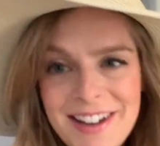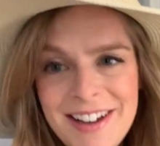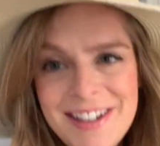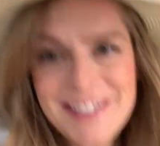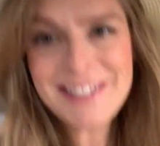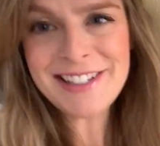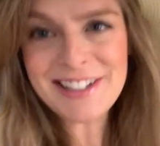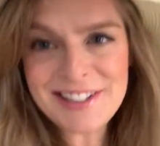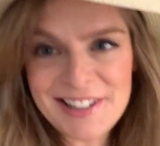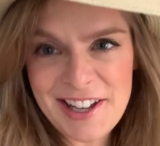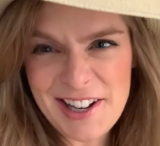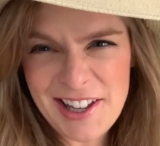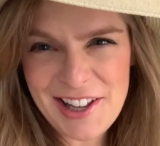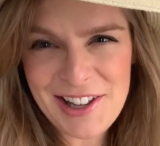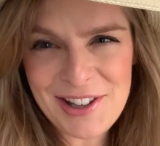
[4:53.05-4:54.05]
I just think it's kind
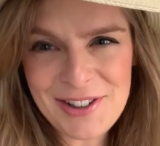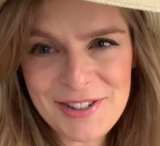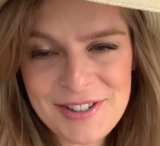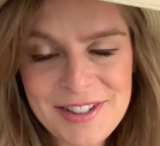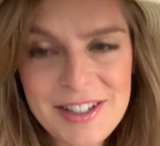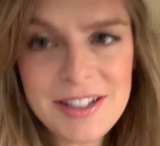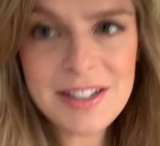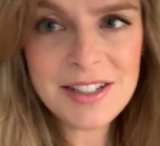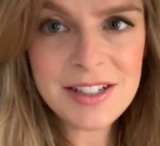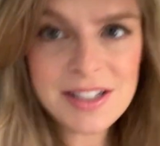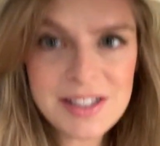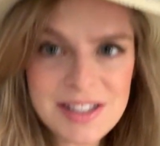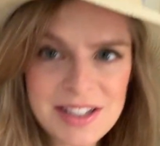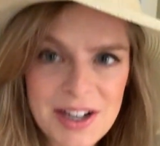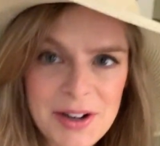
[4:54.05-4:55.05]
of cute
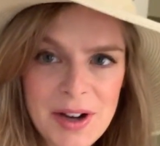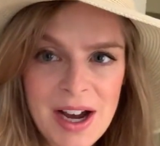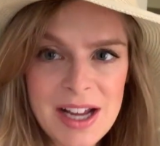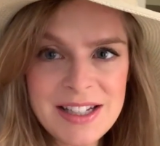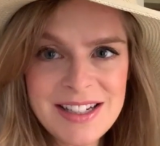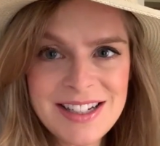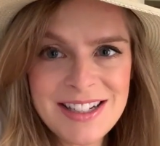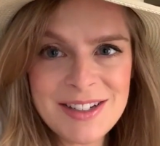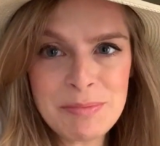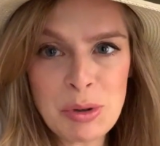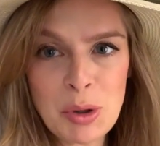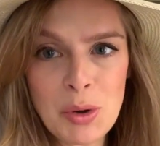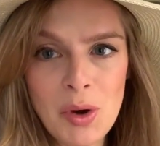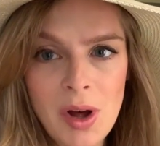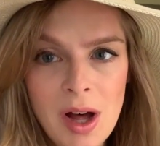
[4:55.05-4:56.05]
so I did a
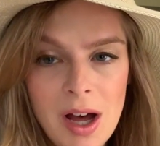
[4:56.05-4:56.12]
poll